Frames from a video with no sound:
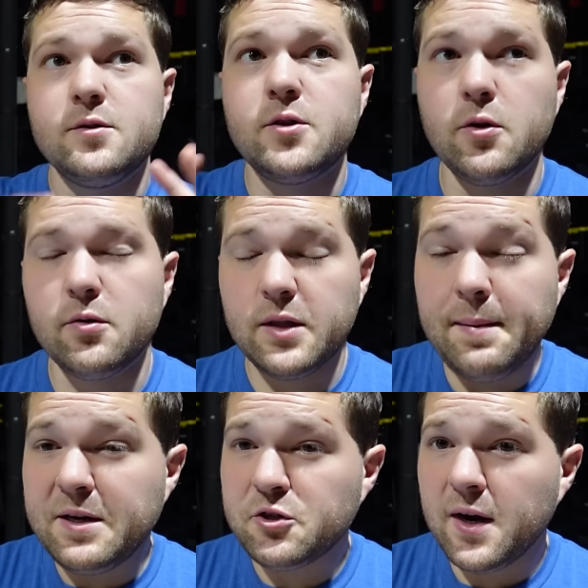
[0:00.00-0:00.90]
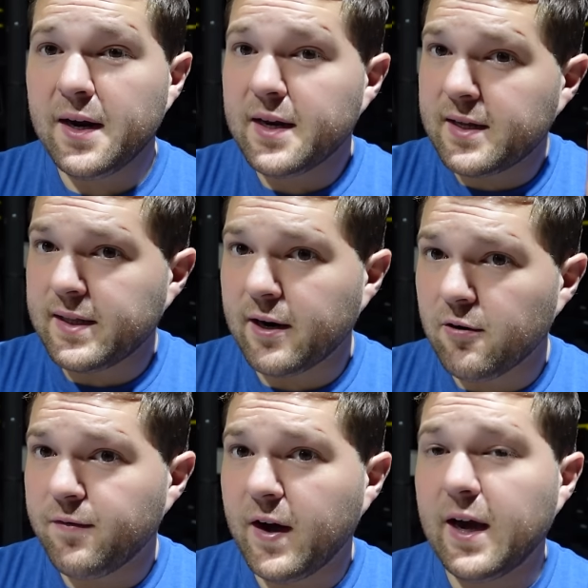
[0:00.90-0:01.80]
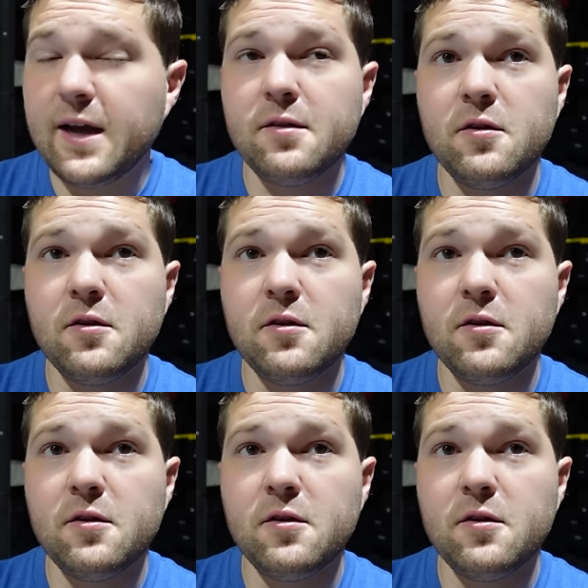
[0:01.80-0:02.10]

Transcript: So let me try to clarify